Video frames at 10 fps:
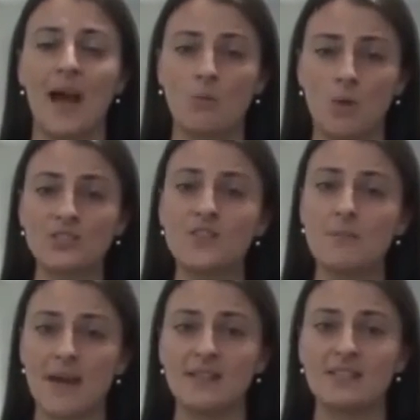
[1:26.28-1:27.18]
and what are the
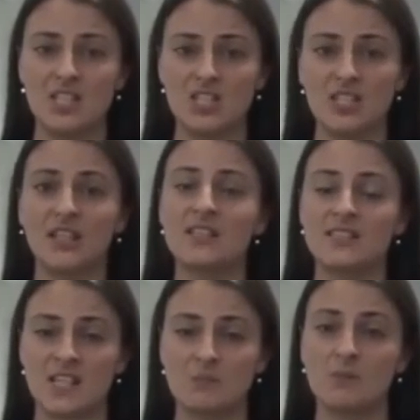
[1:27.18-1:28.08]
main teaching and
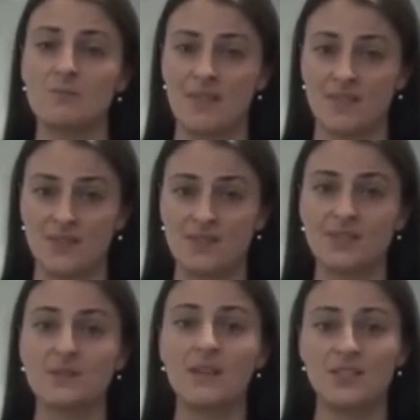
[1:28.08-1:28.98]
assessment
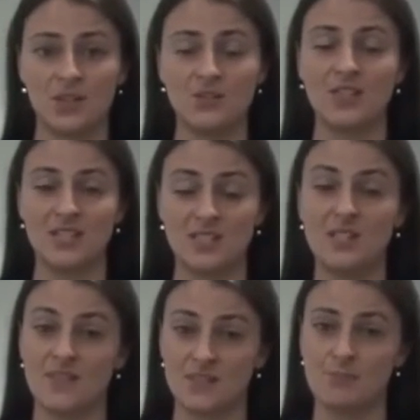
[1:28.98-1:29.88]
methods associated
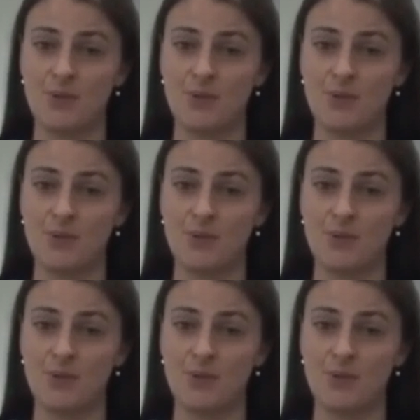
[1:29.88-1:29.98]
to this